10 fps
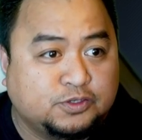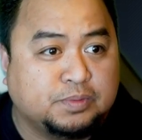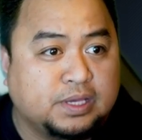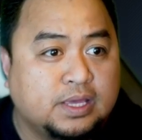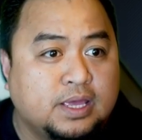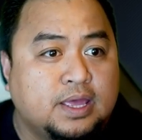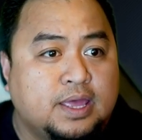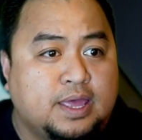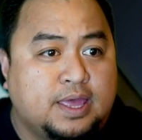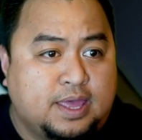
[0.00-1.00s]
me,
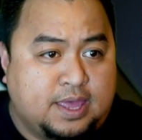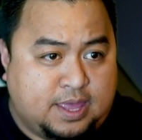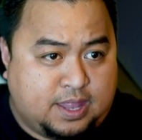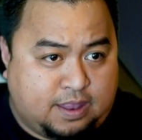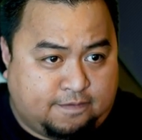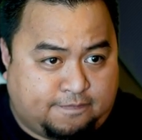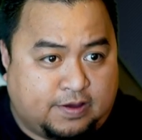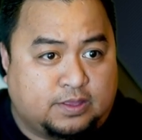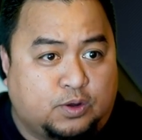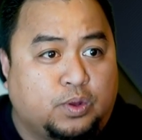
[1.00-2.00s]
the
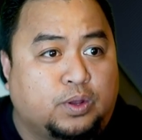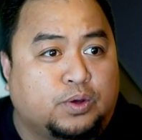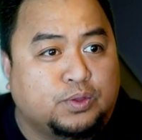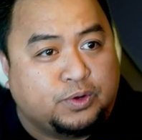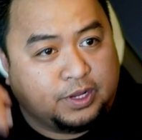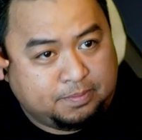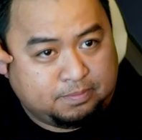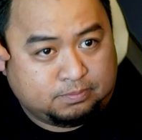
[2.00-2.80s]
Father will honor him.